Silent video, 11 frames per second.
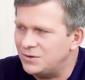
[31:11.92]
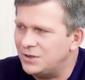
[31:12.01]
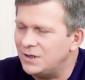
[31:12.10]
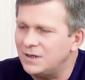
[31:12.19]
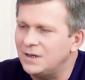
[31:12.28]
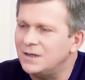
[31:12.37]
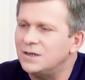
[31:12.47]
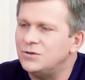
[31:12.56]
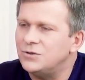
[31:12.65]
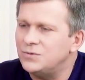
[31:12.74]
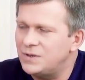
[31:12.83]
and it's a
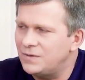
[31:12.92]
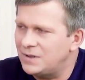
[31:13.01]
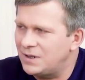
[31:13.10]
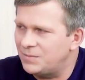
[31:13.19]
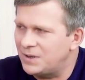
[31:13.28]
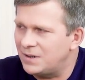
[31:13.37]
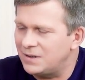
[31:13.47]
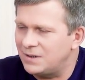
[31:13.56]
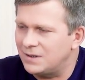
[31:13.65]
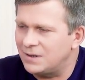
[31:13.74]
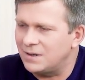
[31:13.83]
practice through
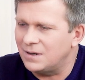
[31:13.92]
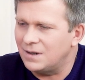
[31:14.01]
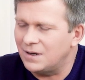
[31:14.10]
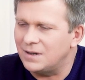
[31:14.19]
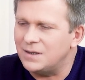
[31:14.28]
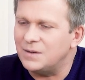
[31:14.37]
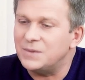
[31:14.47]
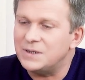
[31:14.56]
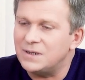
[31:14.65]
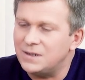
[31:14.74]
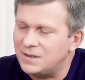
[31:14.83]
feelings and not a
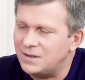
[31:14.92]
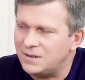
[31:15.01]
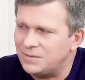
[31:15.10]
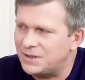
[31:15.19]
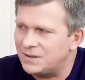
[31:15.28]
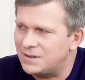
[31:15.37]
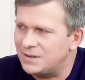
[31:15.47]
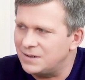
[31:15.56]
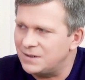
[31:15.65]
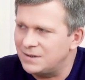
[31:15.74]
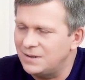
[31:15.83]
mental process.
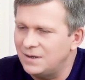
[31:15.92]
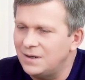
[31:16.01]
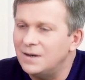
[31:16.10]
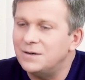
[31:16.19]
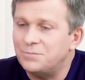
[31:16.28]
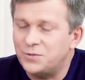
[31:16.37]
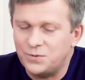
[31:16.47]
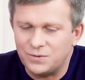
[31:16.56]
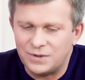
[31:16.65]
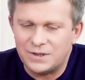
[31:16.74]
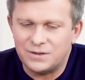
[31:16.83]

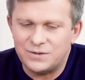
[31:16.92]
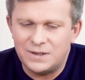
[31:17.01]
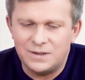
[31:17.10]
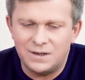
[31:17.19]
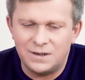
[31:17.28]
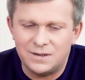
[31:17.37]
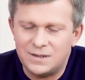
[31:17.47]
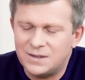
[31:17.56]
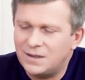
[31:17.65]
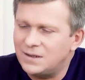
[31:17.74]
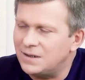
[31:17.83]
However, this has always
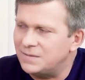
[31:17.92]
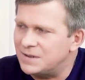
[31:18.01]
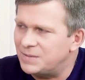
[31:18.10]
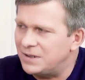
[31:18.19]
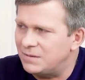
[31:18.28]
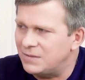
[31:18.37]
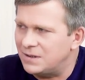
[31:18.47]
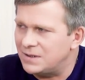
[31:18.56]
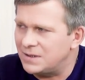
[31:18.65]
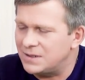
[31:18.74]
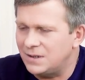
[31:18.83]
been perceived
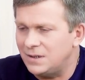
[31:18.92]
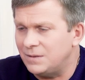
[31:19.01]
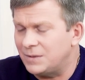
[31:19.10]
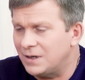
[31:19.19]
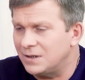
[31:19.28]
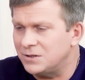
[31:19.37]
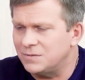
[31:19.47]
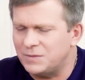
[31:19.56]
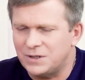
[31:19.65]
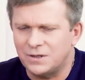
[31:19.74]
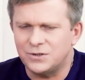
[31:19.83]
negatively by the rest.
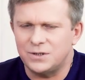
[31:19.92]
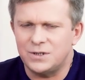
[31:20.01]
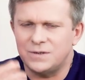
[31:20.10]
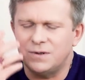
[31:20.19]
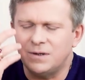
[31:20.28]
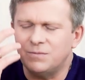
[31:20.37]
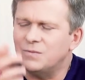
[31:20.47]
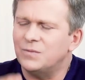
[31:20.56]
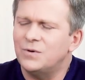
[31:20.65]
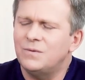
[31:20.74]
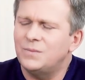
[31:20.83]
How come? We
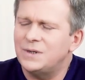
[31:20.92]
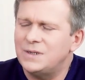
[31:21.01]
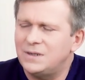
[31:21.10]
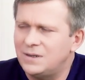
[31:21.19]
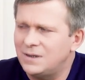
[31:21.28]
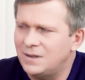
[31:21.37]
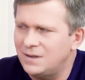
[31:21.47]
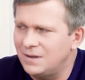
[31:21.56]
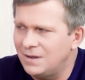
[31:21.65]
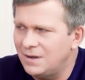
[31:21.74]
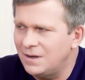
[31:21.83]
must perceive with our
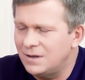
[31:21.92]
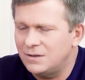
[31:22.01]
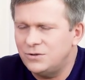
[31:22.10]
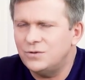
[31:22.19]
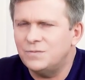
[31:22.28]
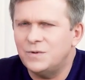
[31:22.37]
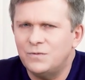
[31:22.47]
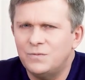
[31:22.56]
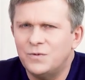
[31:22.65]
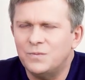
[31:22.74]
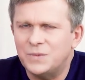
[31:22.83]
mind. What can we
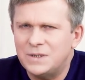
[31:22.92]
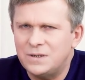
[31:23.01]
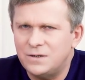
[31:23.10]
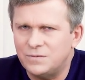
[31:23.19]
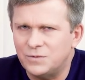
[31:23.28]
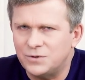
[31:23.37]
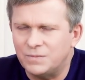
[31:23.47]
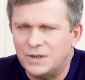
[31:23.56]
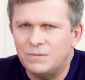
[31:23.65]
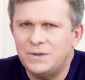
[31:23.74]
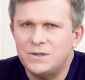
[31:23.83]
perceive with the
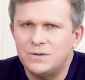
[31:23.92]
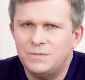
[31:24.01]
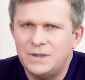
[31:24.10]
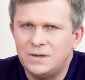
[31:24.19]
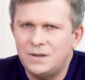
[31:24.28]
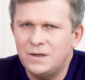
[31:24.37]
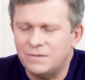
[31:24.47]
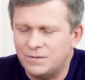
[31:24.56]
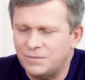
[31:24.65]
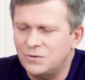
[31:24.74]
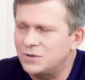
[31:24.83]
mind? The periodic
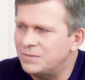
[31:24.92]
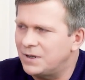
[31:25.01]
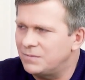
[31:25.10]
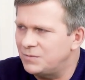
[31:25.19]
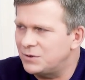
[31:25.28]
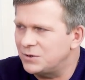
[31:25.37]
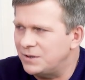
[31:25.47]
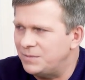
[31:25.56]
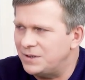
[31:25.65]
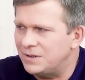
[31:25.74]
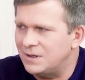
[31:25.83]
table? We
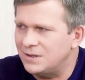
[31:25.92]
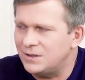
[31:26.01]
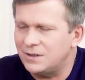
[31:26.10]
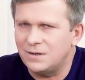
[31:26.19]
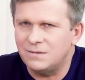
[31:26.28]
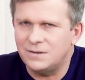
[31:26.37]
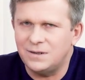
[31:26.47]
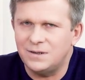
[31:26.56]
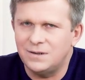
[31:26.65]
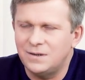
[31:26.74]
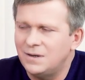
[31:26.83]
can, as we said in the
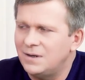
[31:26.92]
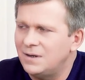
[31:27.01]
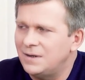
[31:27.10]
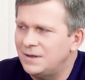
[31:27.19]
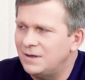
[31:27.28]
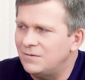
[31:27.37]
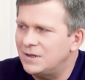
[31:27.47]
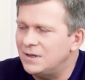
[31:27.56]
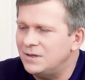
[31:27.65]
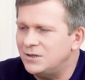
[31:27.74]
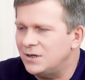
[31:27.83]
previous program,
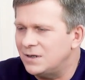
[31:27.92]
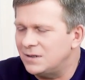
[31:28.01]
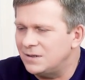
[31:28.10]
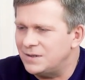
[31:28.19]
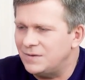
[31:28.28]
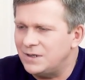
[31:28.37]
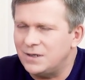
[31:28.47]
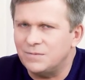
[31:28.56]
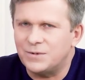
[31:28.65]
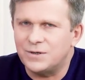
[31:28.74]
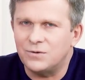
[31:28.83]
unlike, pardon me,
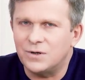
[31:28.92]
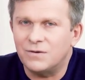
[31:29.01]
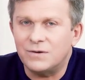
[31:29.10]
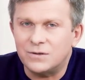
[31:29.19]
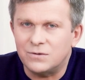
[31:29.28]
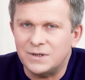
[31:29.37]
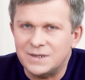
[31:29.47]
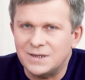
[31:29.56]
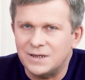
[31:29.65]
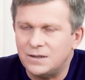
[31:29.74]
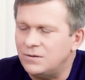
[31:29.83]
the prophets
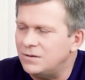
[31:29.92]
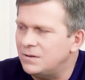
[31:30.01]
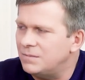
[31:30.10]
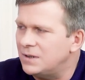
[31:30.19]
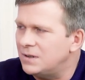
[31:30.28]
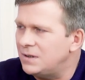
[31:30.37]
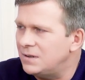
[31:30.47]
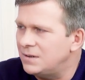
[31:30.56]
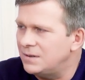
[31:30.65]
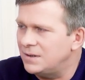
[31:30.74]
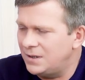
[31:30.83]
who couldn't know it.
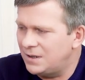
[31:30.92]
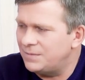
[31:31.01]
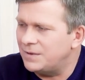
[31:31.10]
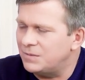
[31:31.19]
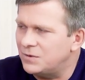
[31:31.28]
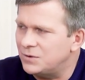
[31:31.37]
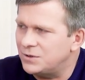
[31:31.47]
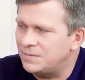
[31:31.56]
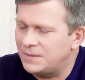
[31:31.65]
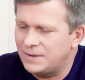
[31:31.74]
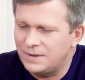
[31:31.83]
This we
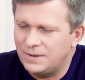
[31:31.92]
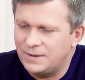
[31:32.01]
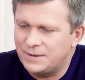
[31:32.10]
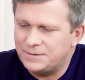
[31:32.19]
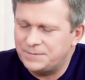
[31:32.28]
can do.